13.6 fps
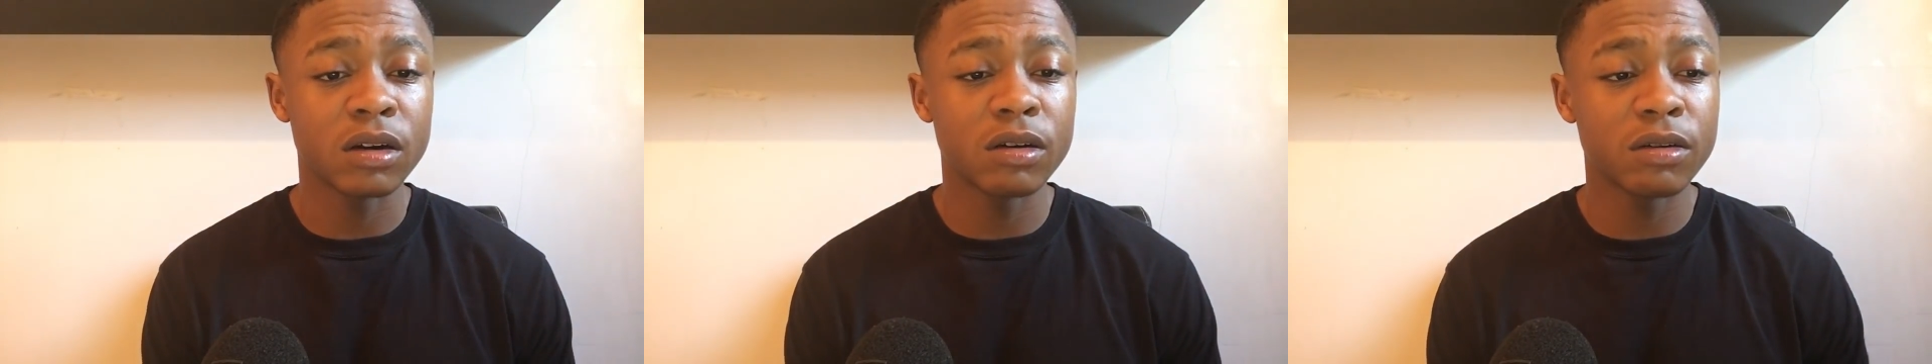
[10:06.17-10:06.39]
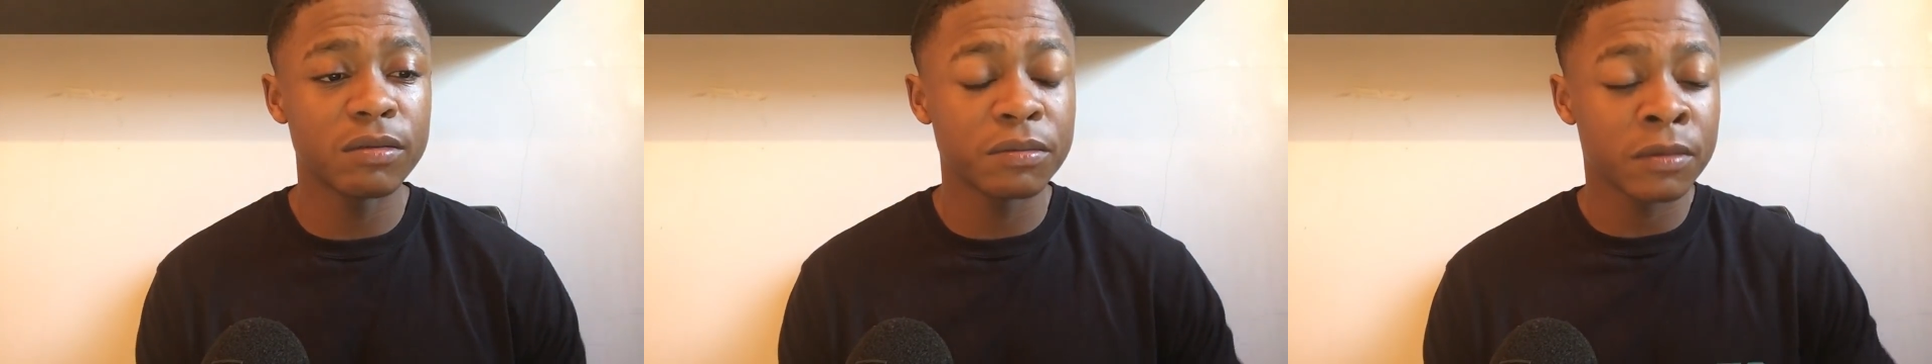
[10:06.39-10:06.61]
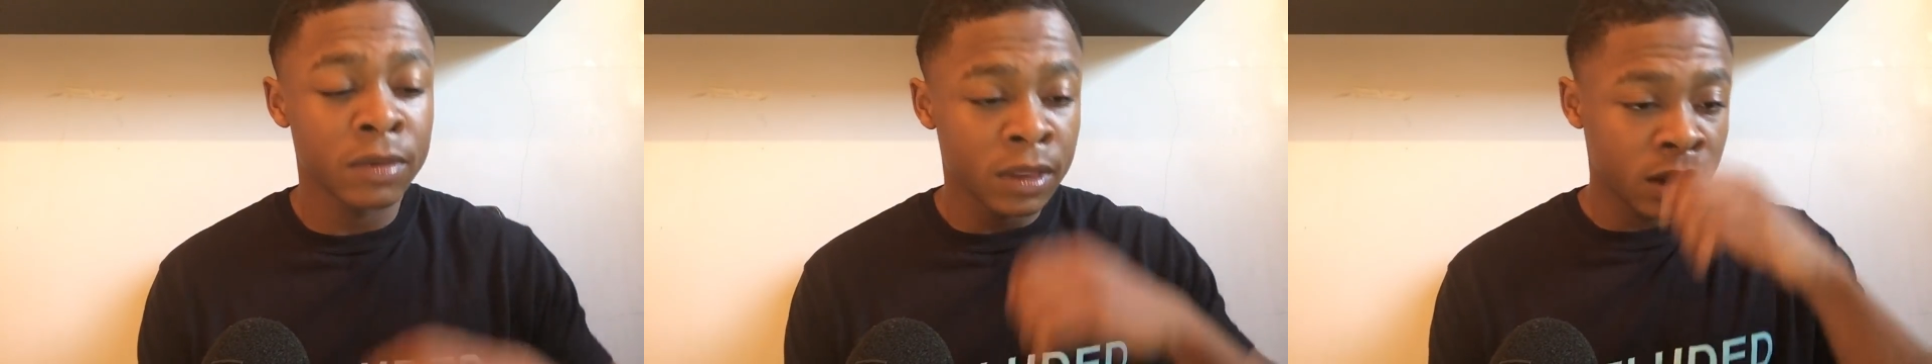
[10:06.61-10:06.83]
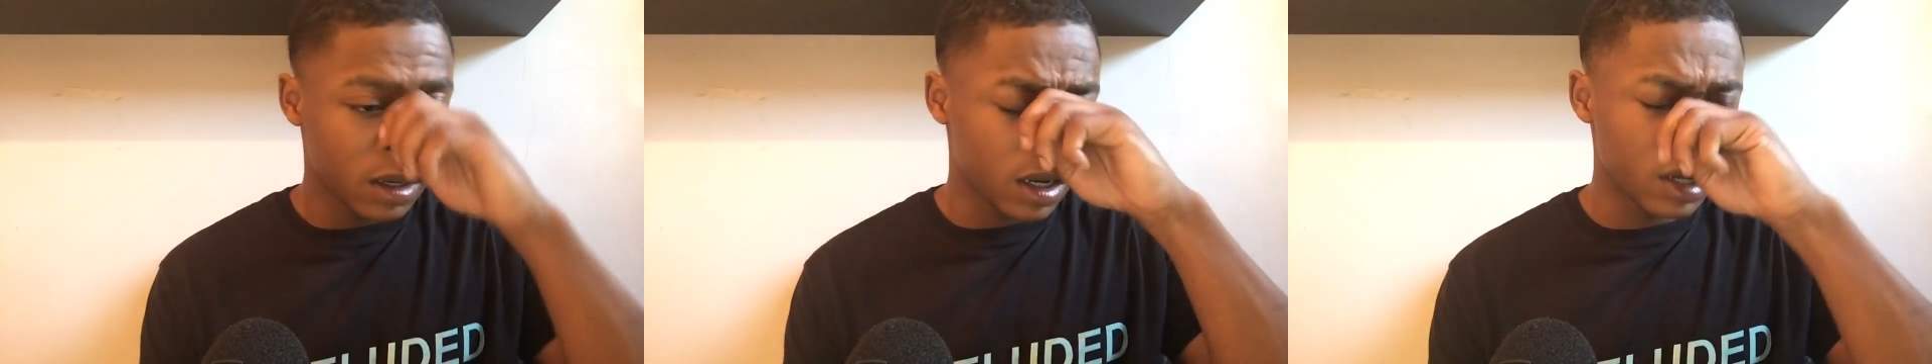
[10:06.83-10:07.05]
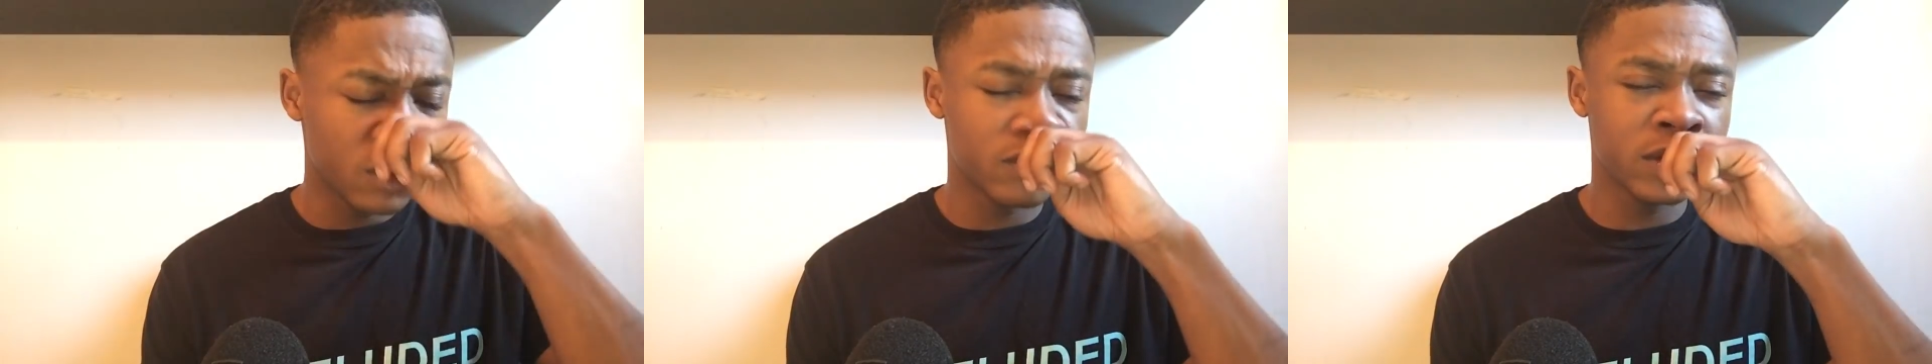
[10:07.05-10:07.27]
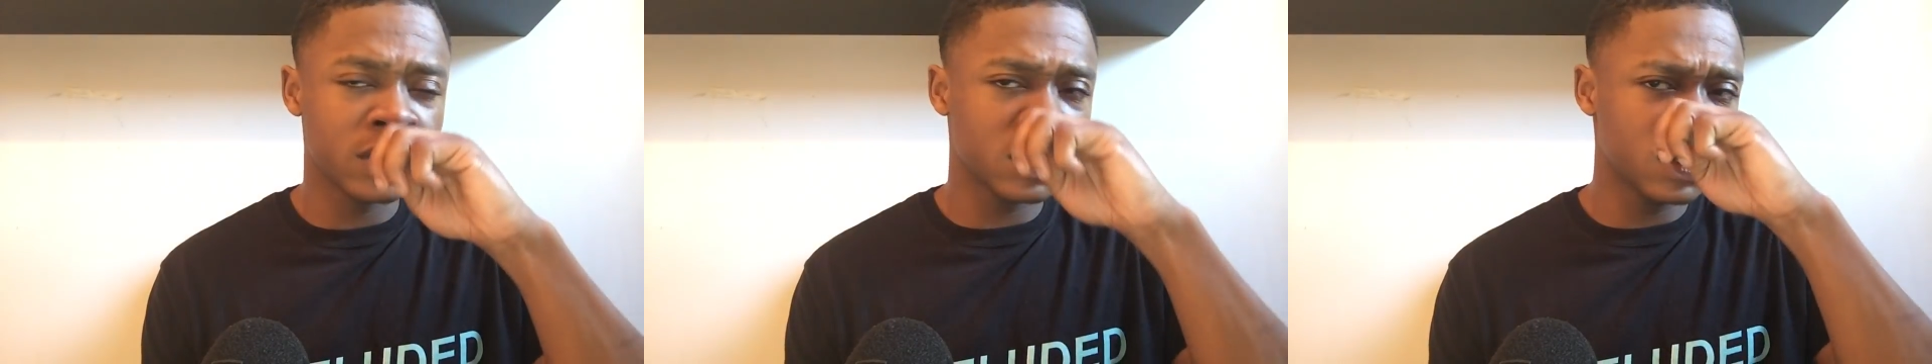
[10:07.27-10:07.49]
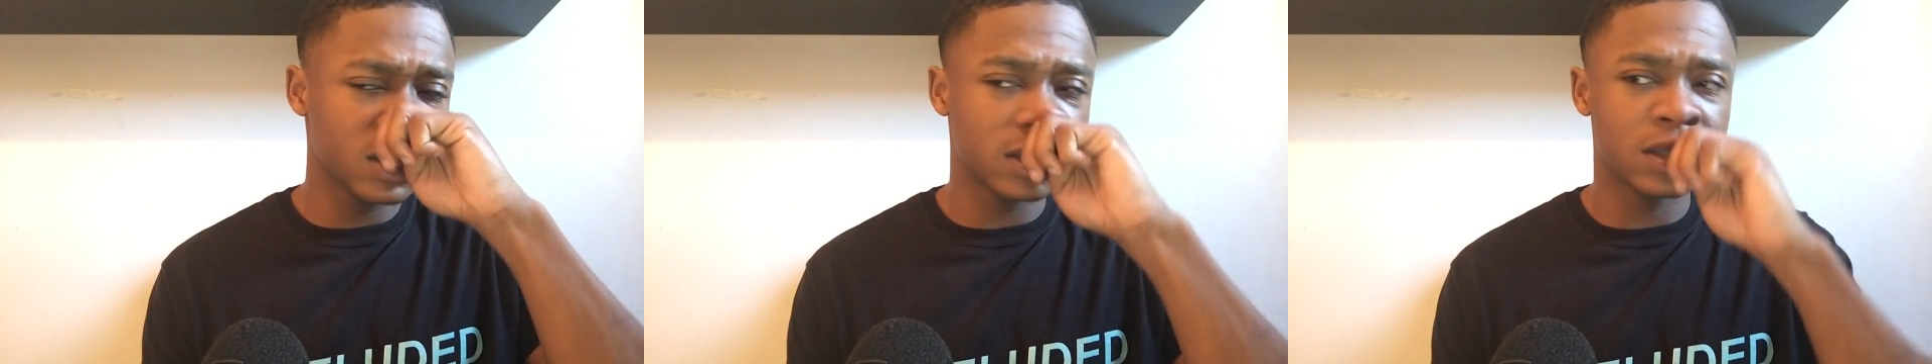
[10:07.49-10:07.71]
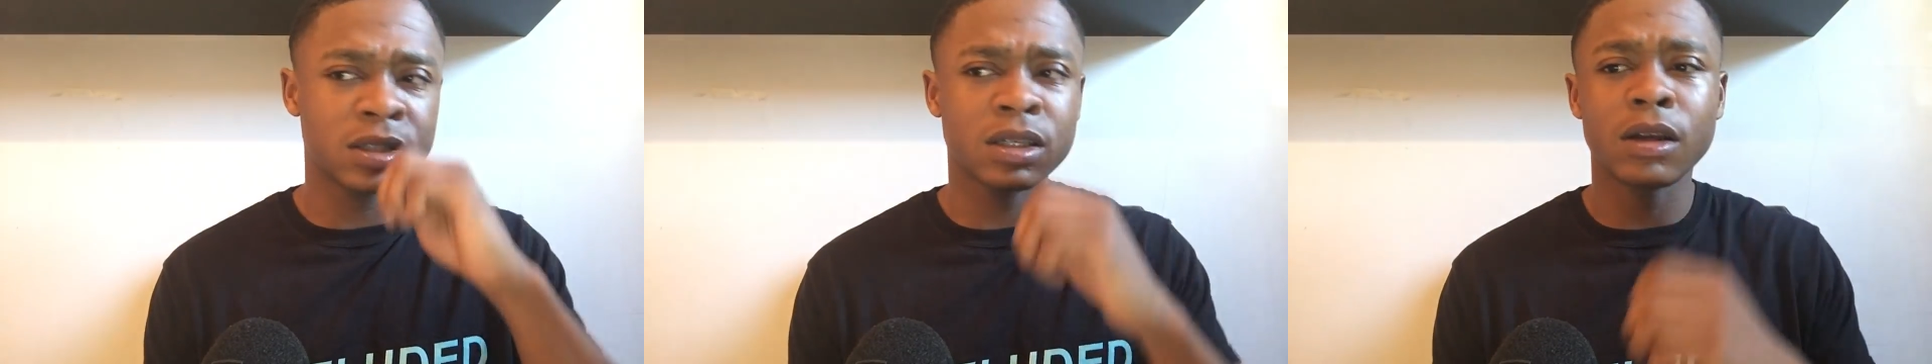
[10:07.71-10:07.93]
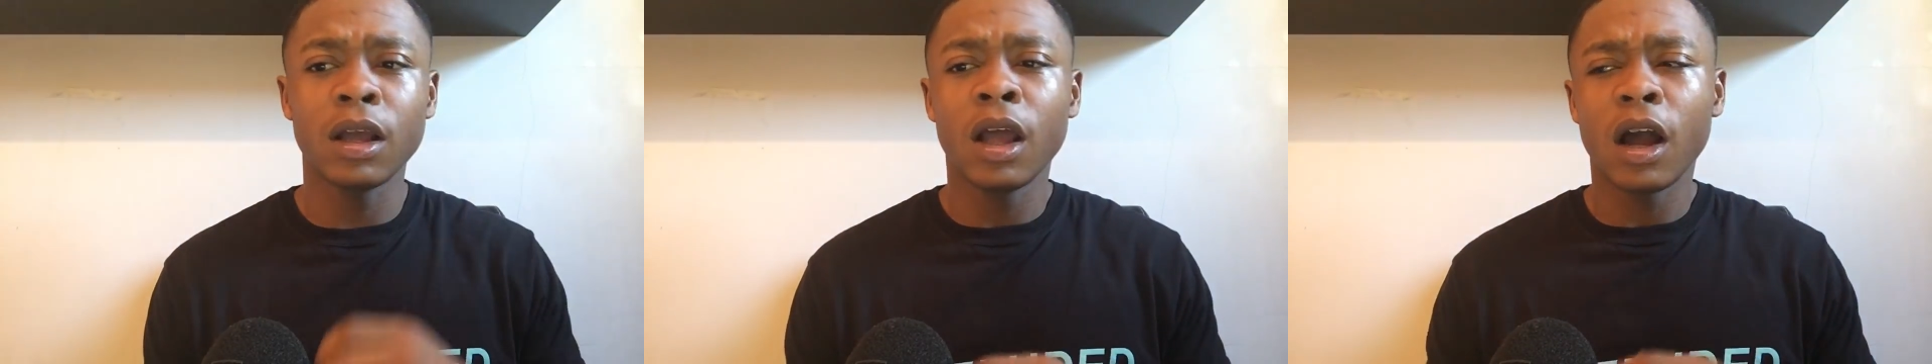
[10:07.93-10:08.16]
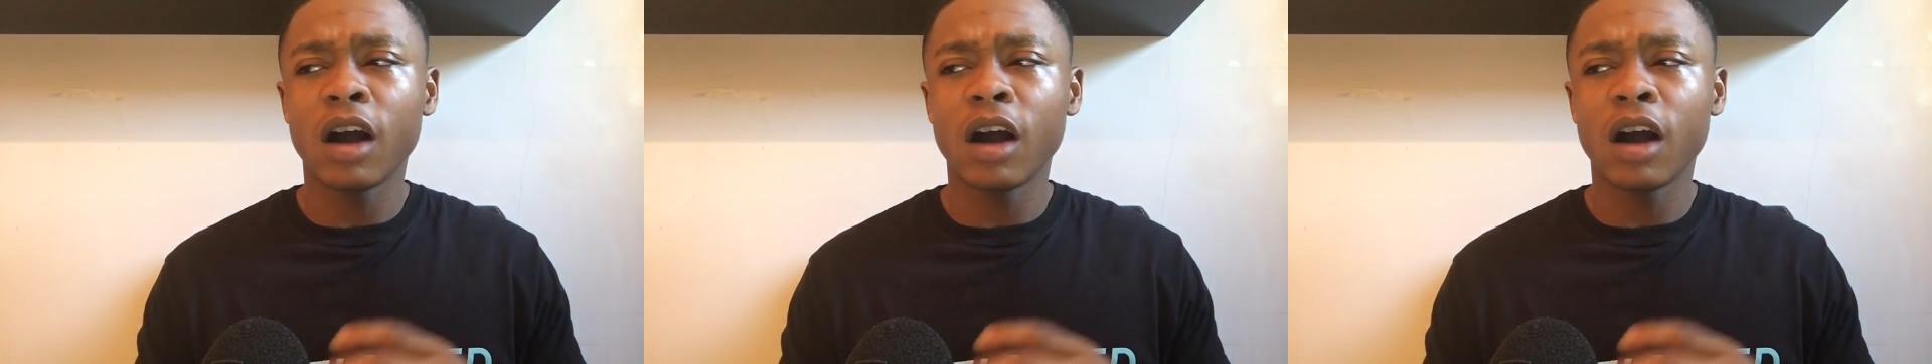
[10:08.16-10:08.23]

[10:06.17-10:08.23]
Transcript: I don't think he necessarily...